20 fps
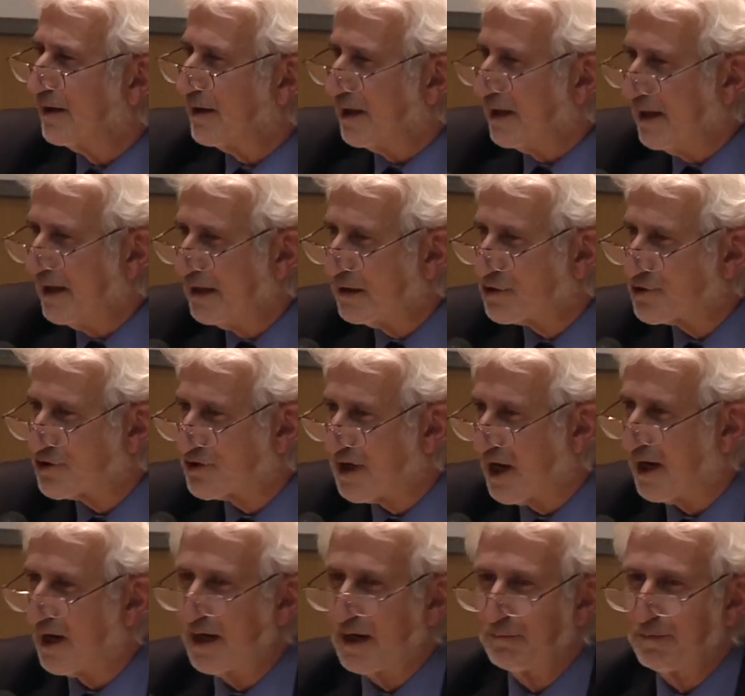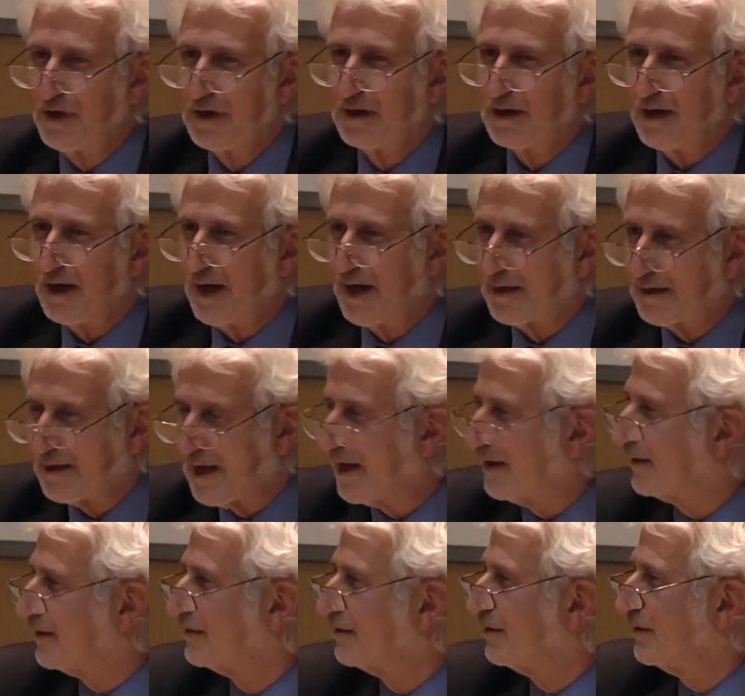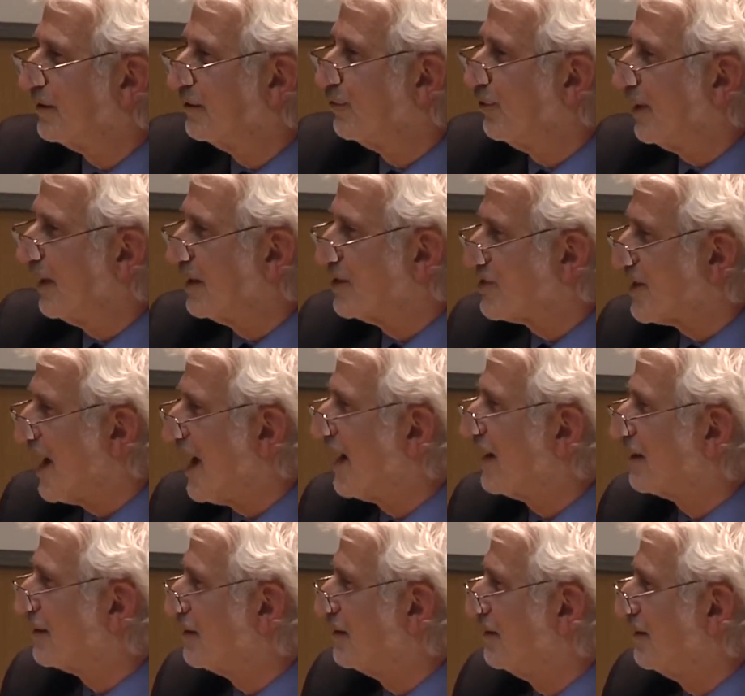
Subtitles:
Each time I get the exact